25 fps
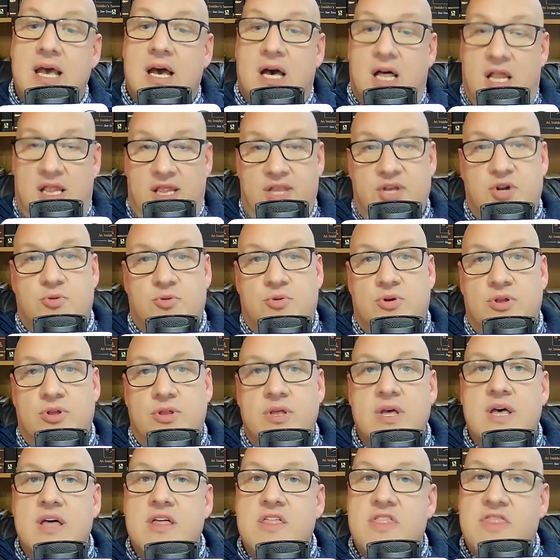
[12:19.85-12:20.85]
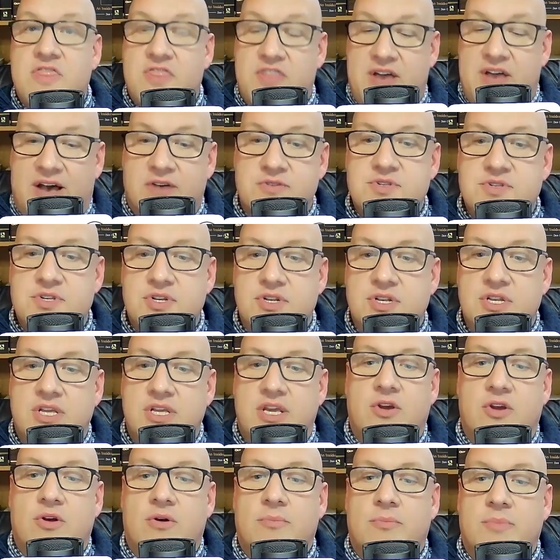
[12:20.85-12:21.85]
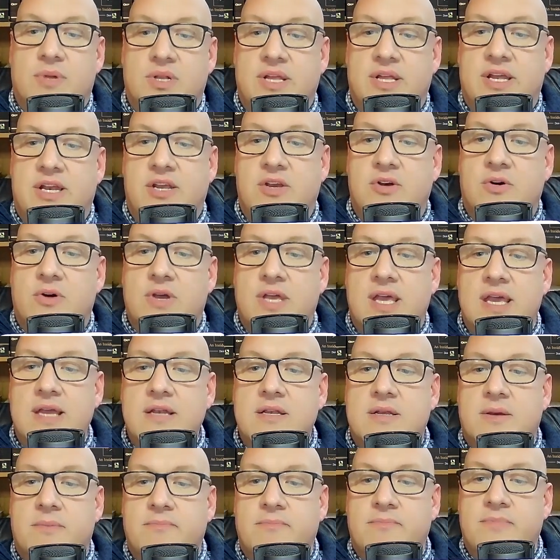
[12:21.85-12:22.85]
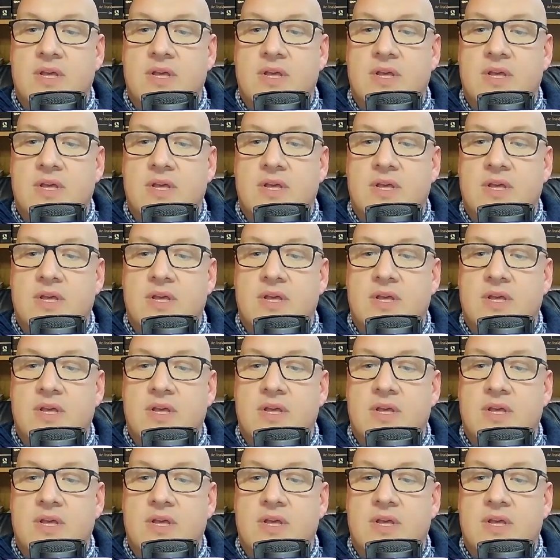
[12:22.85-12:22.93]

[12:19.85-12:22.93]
a literal thousand year millennial kingdom.